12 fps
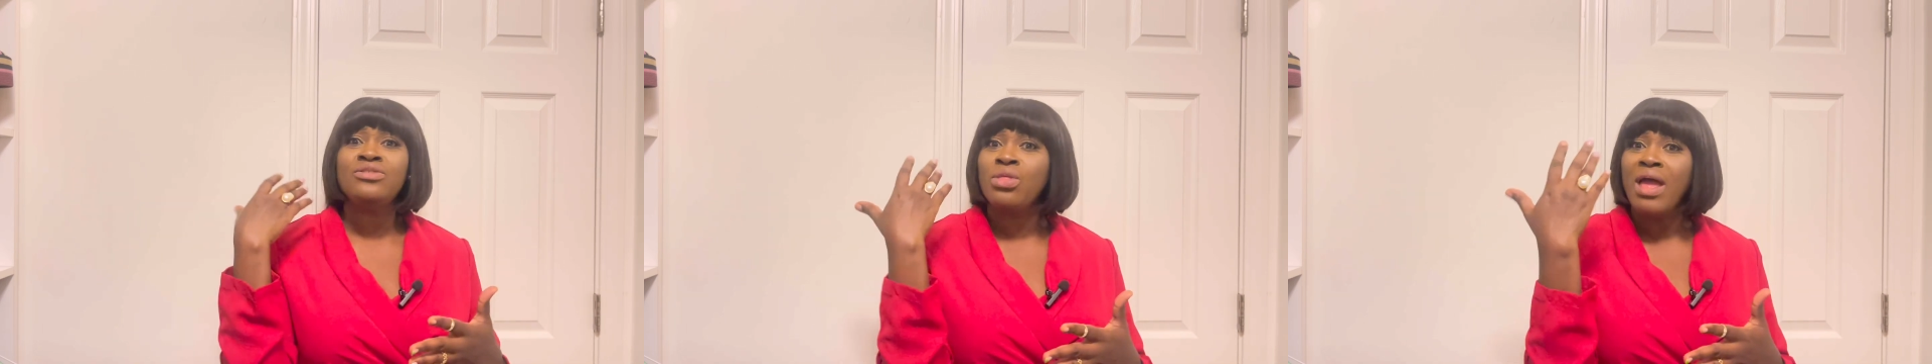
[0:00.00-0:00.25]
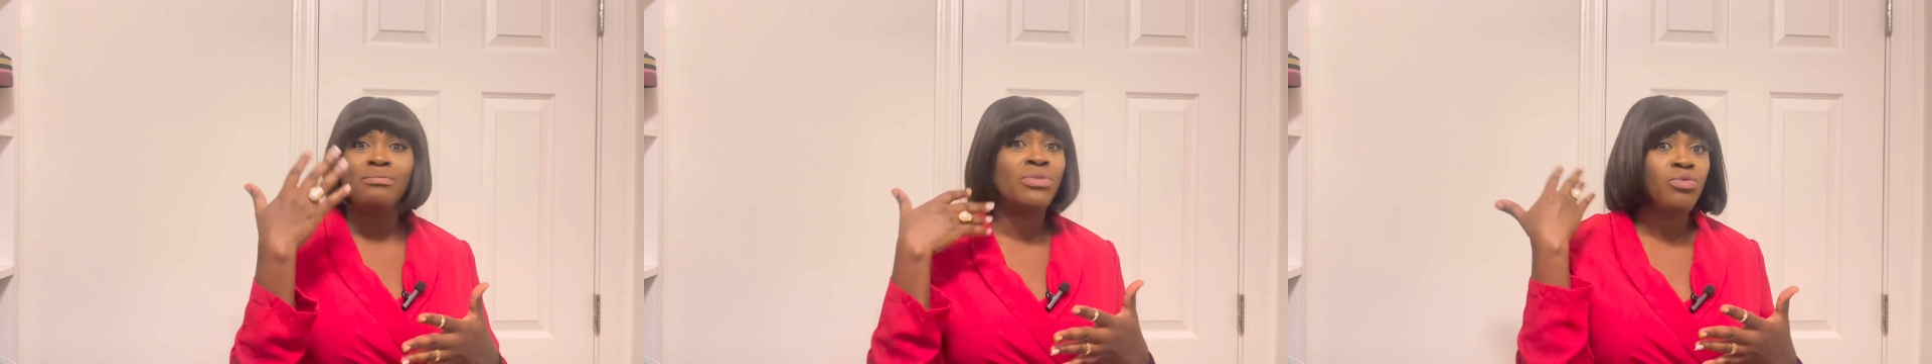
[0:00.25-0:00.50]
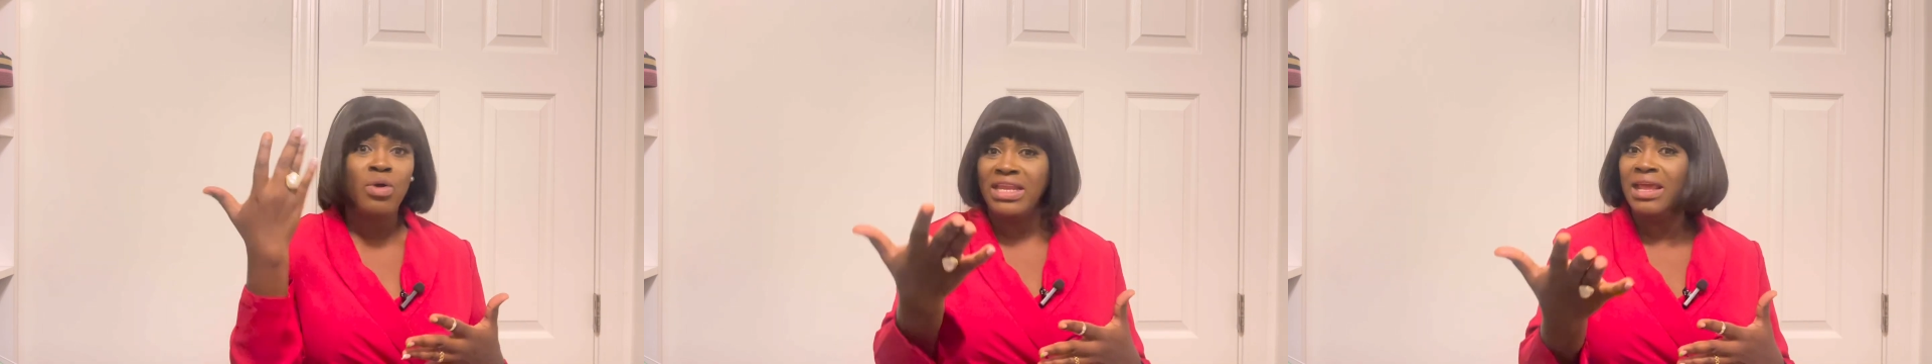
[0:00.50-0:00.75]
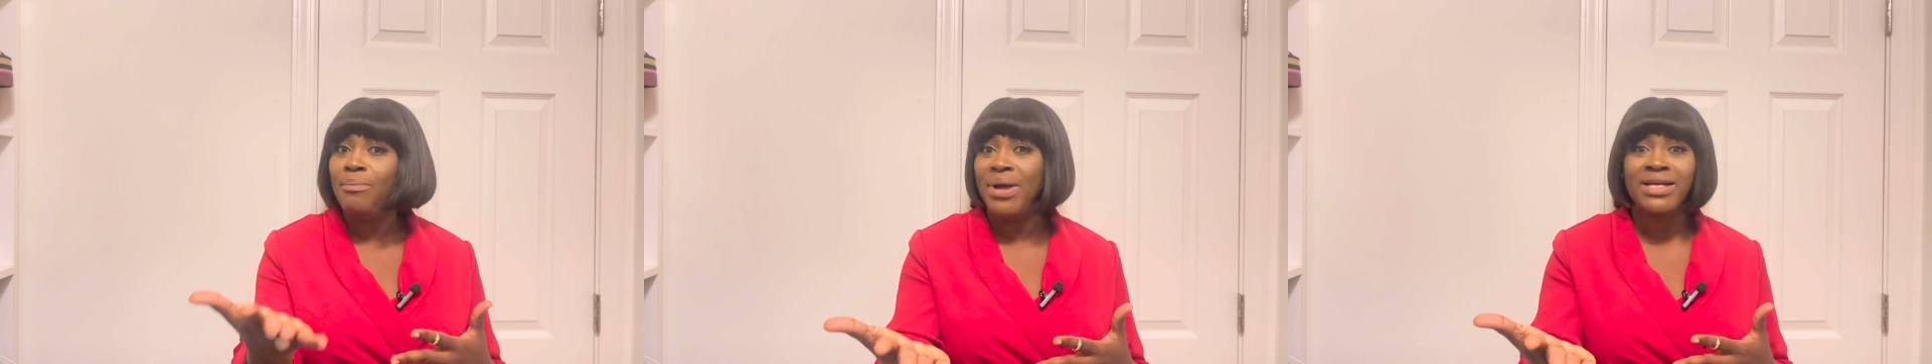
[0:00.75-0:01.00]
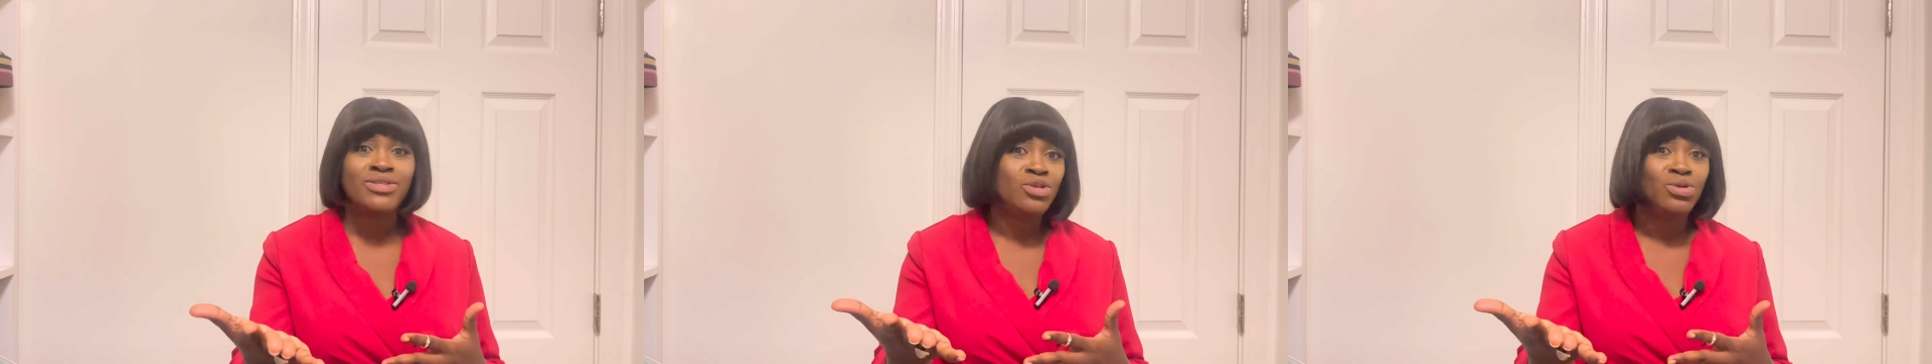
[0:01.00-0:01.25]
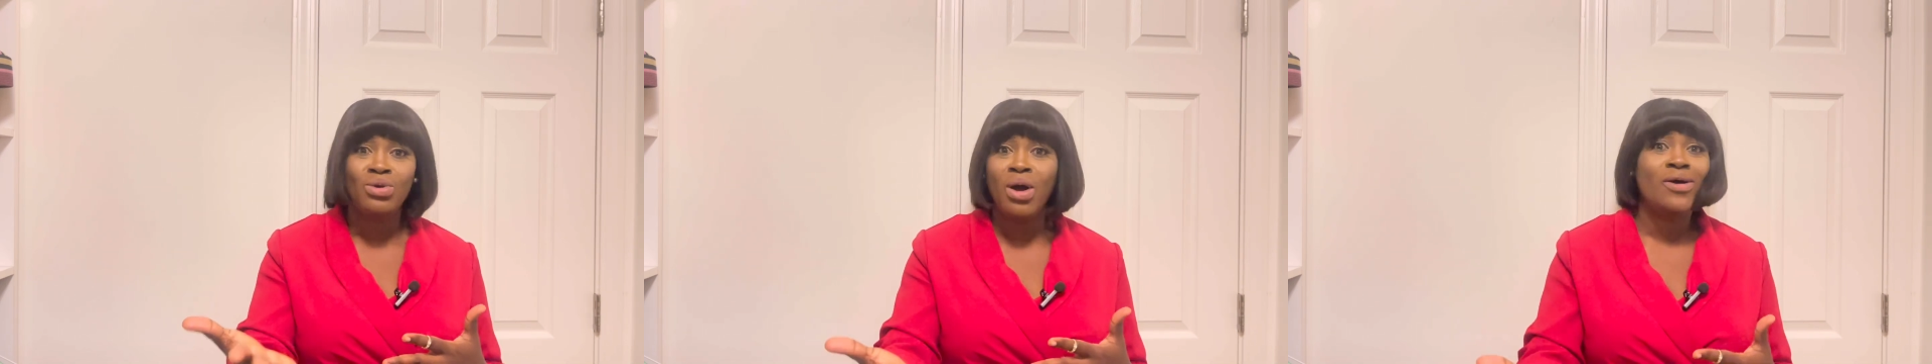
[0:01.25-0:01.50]
I'm throwing it back to
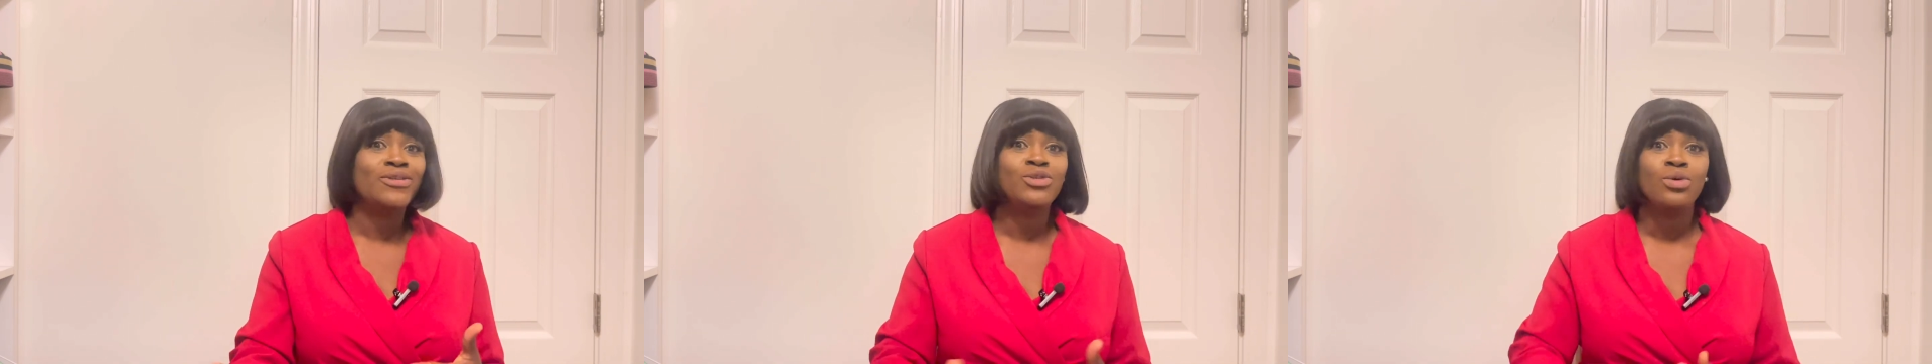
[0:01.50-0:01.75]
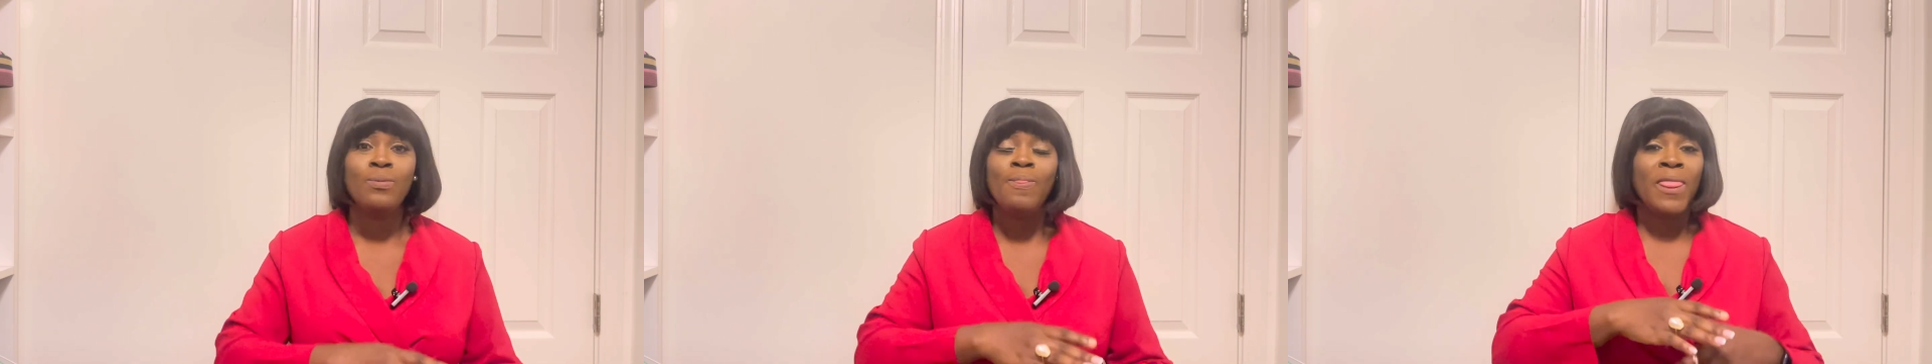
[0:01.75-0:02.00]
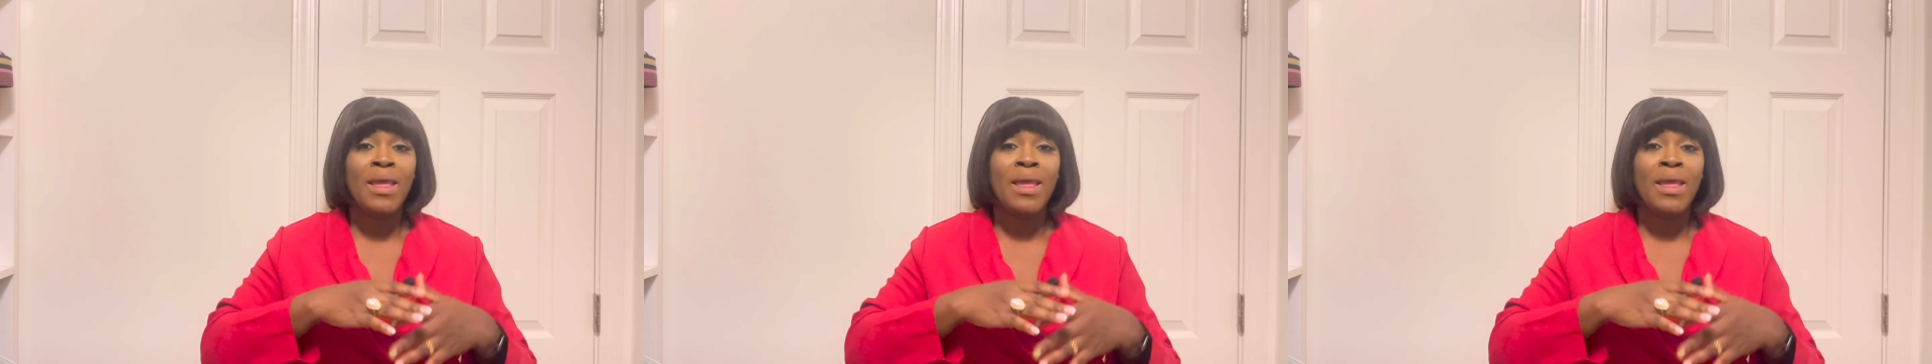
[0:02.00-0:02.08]
you also.